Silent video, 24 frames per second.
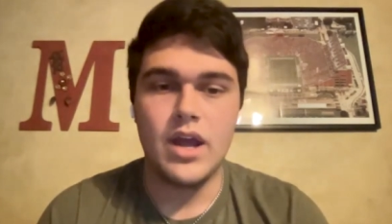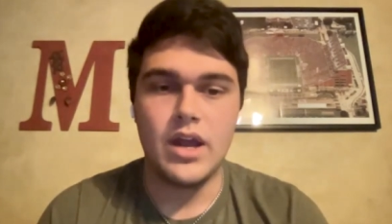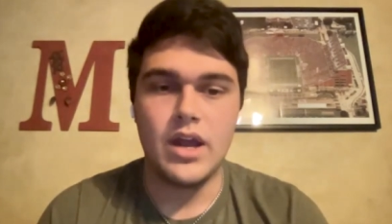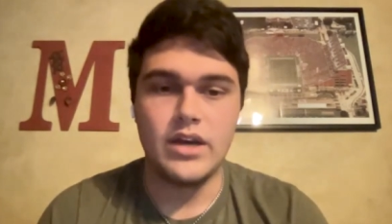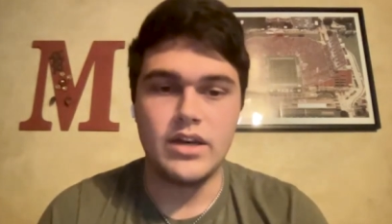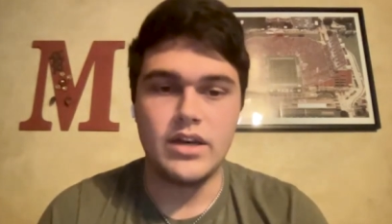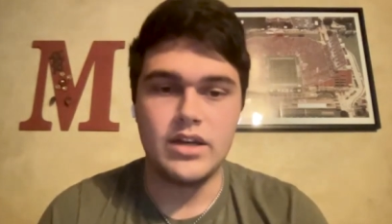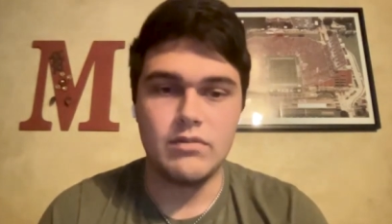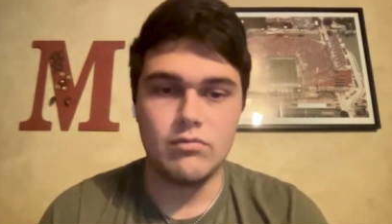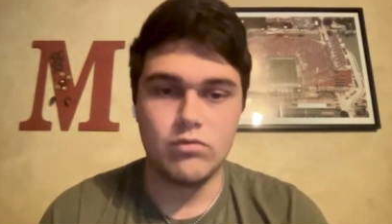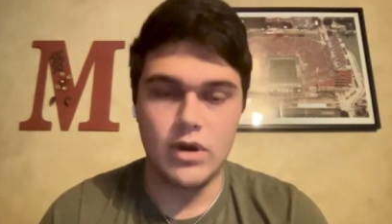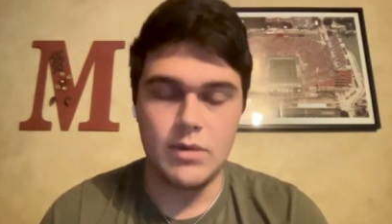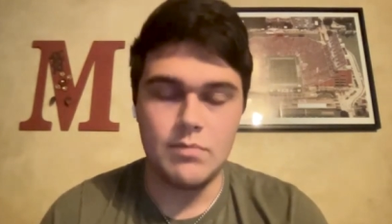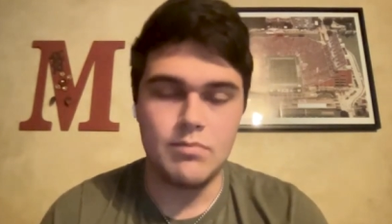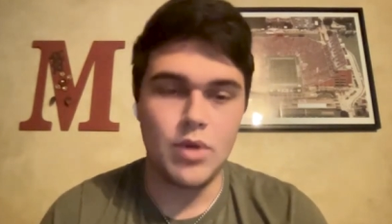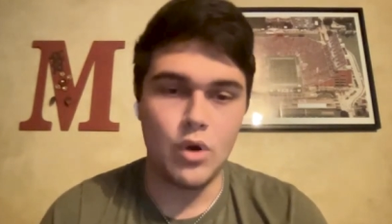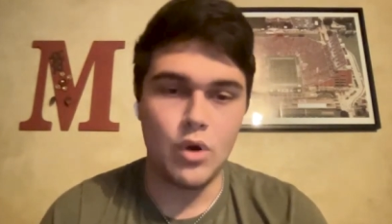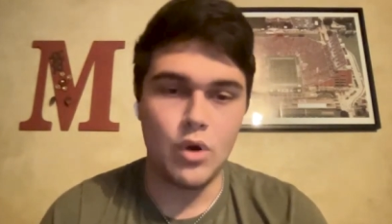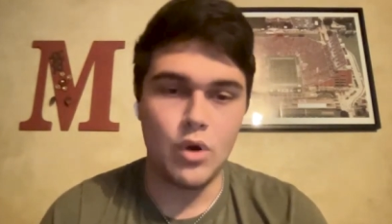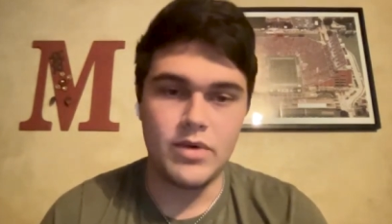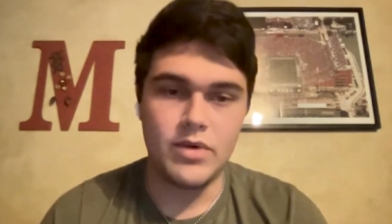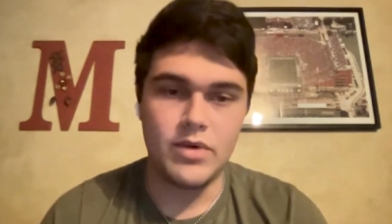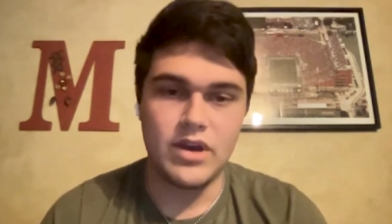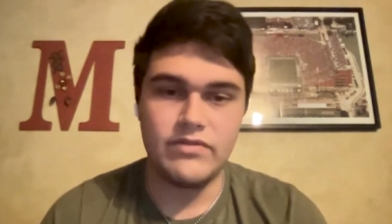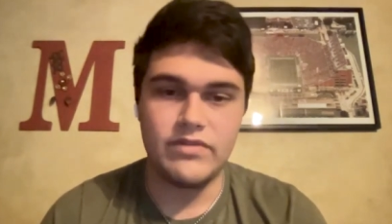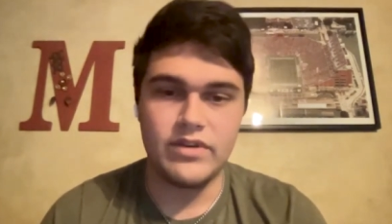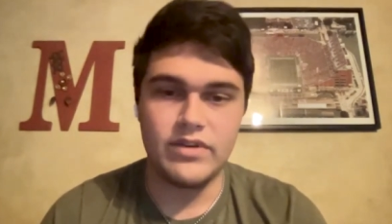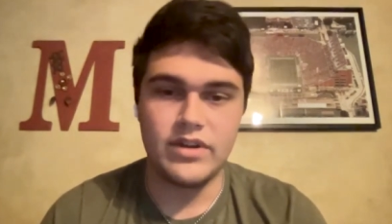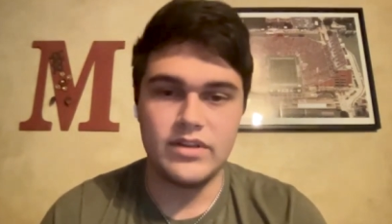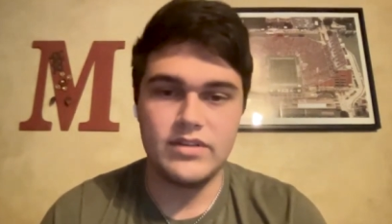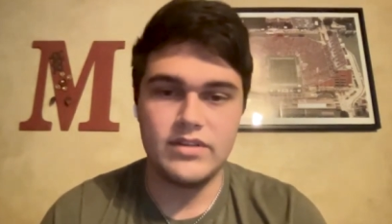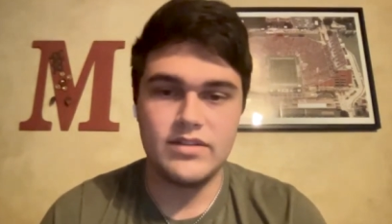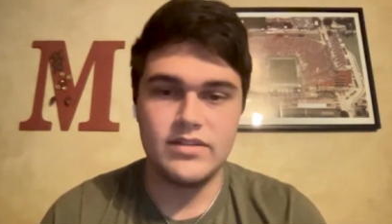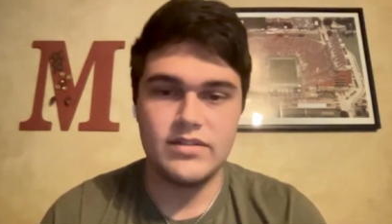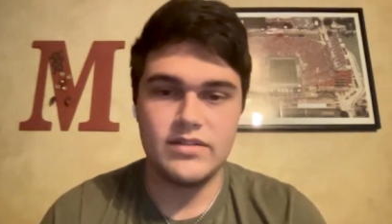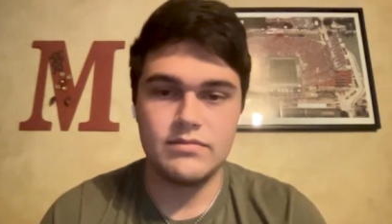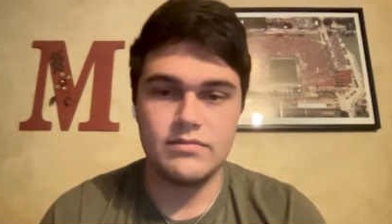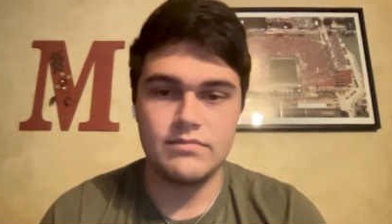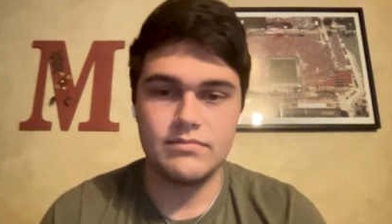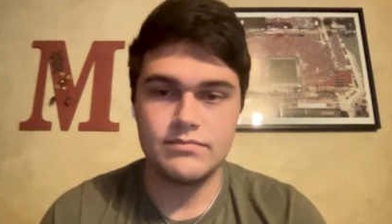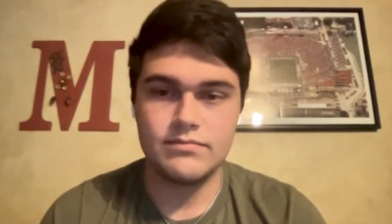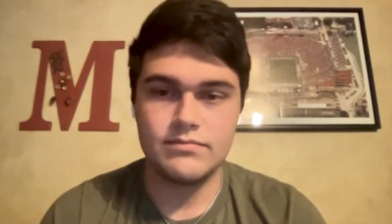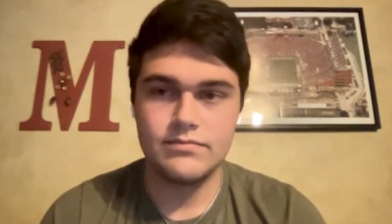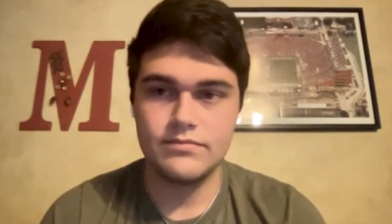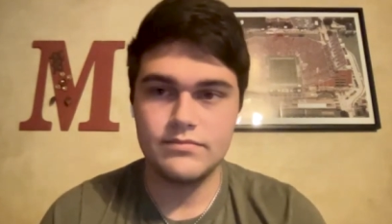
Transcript: and reap both benefits.